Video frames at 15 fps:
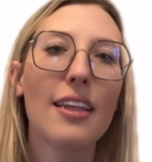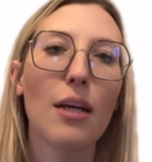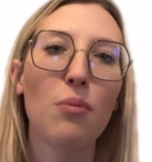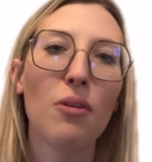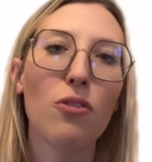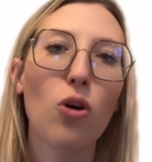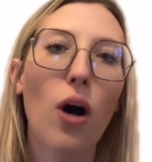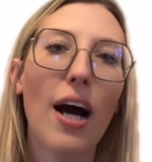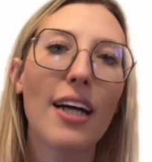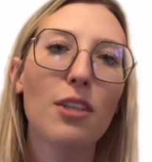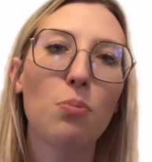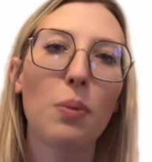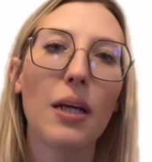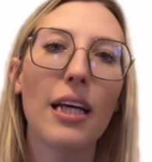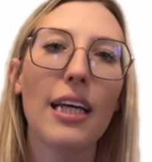Then we've got
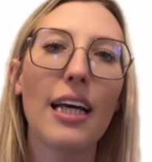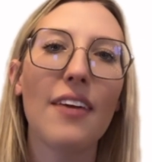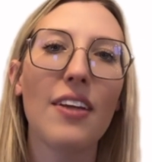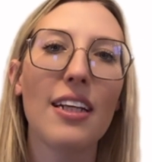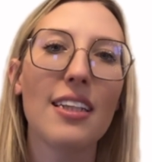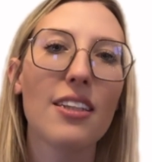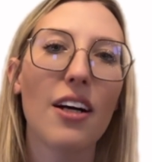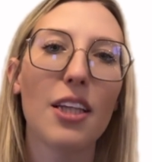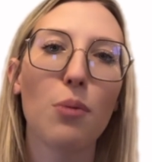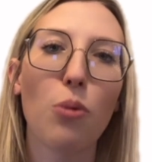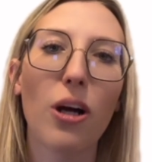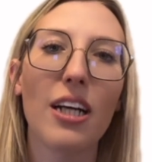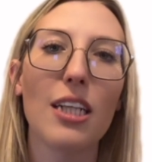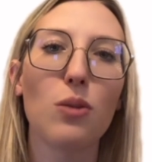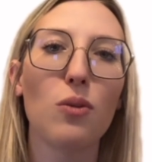add b, and then inside the
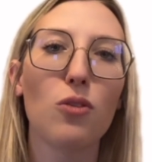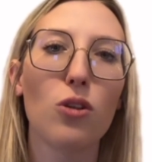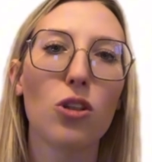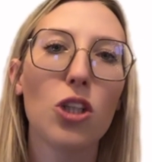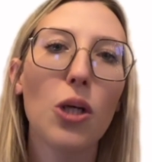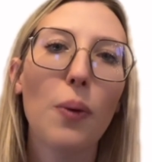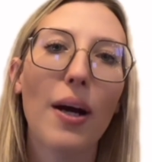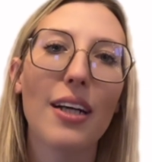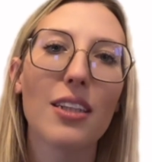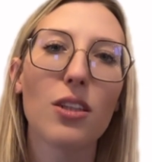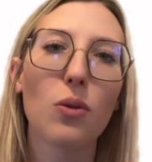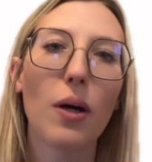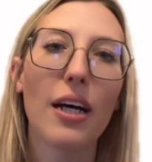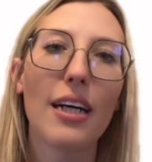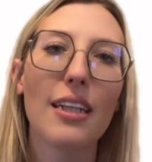brackets we've got 2x
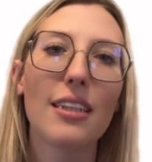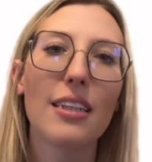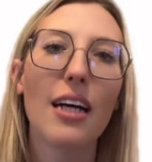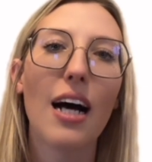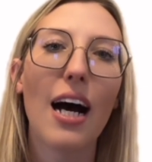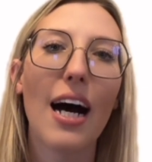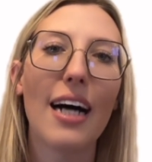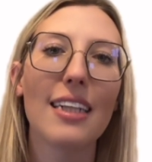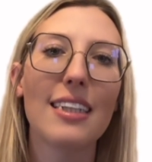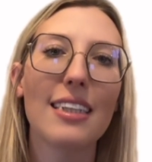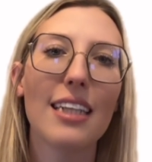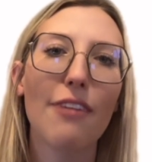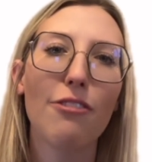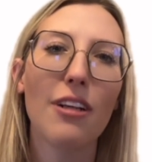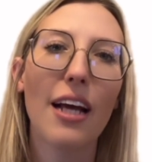squared, add
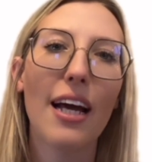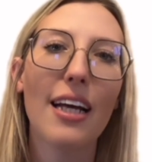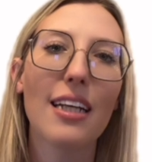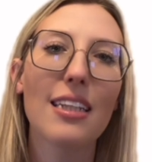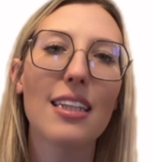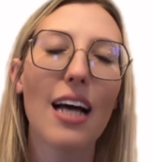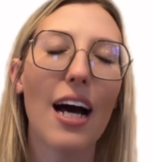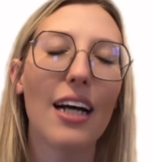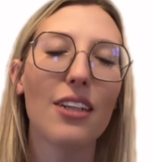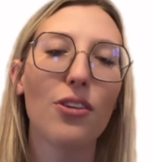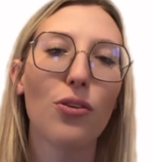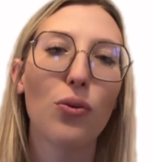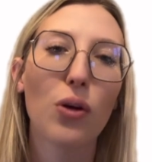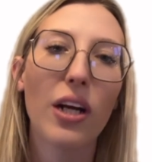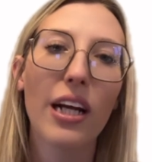7x, add
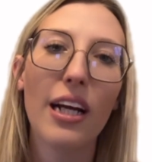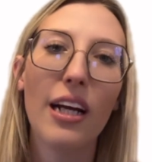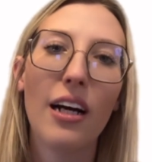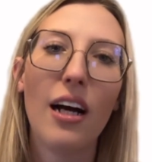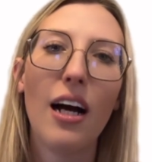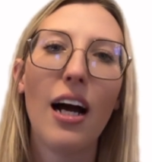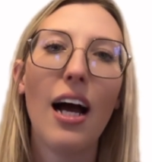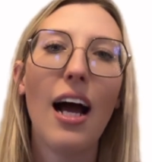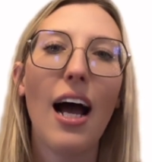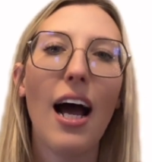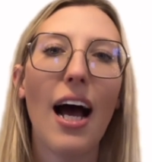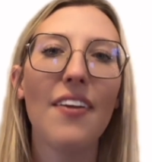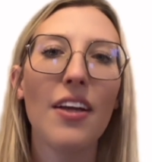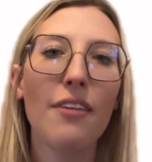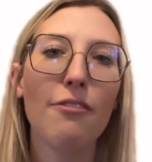3.
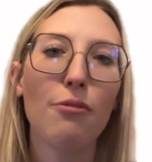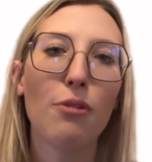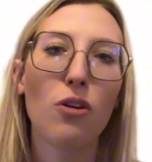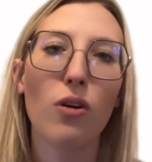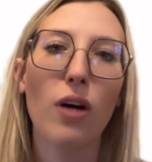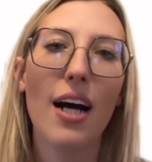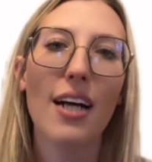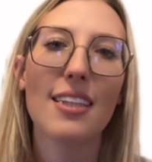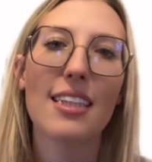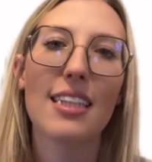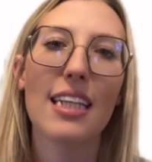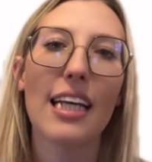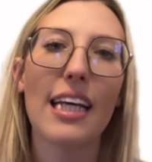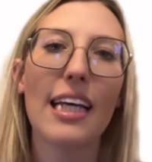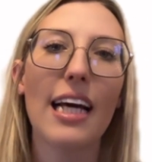And then we've got add
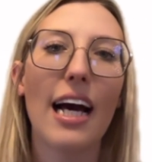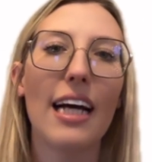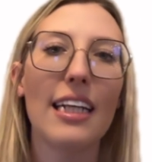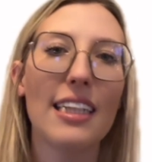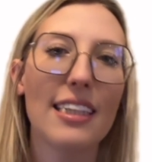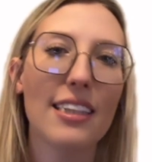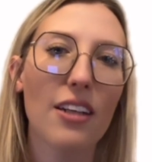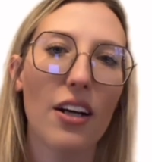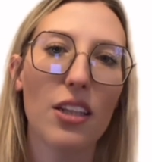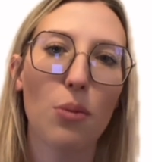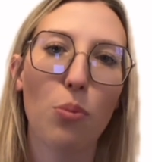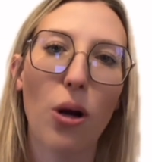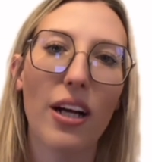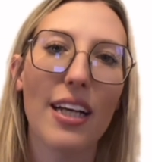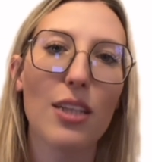c, and inside the
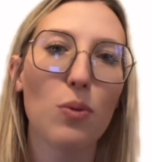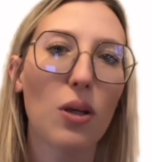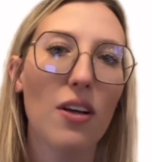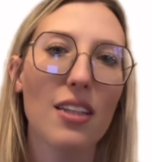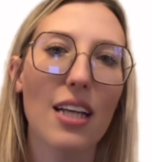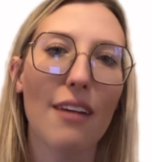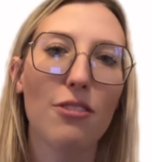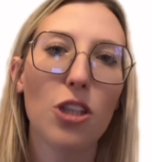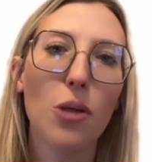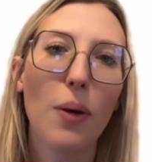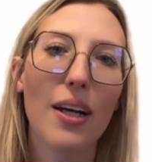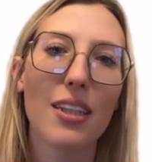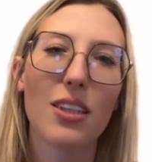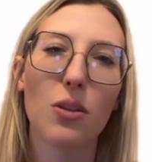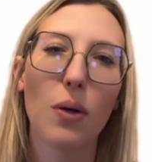brackets we're going to have
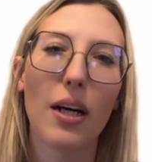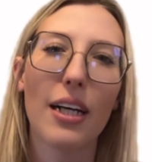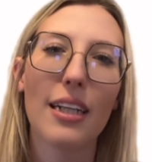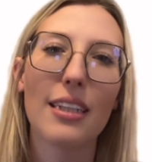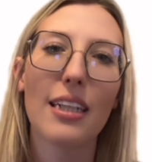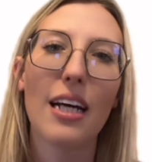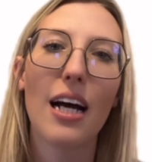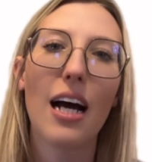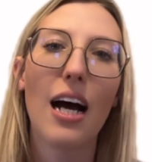2x squared,